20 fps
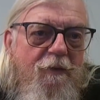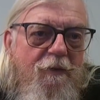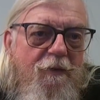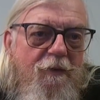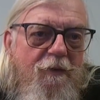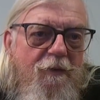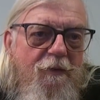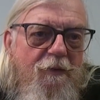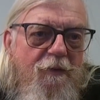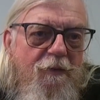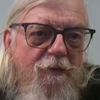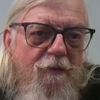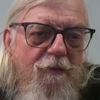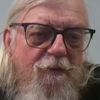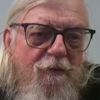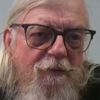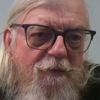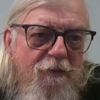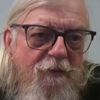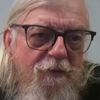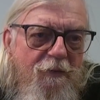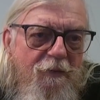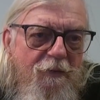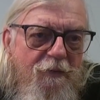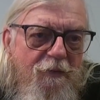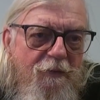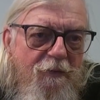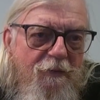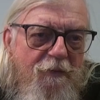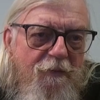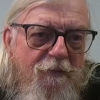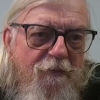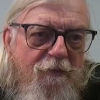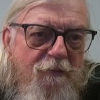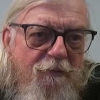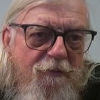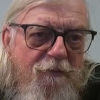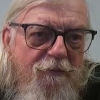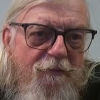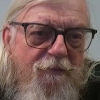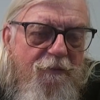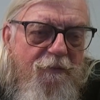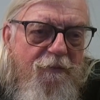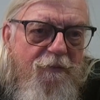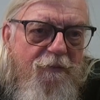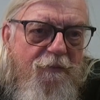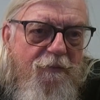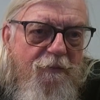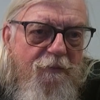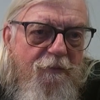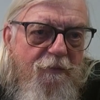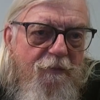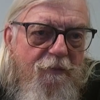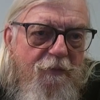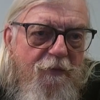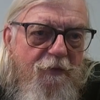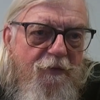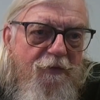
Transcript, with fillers: your first assignment back home uh,